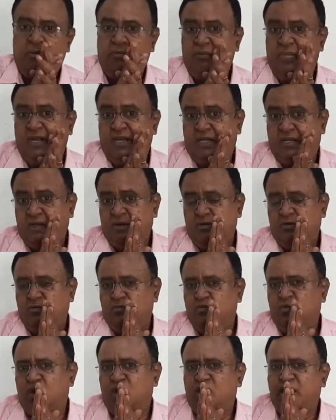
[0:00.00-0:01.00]
But
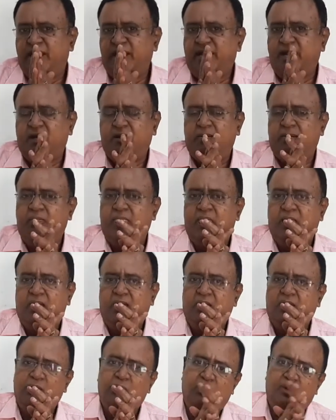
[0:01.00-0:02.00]
void,
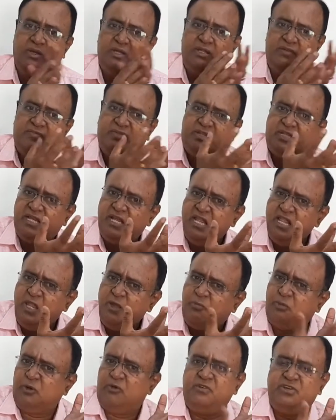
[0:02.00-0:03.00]
no, within
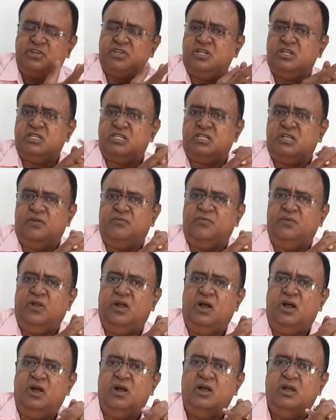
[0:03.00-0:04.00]
the provisions of
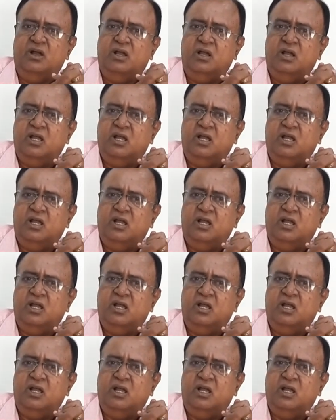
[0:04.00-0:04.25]
law,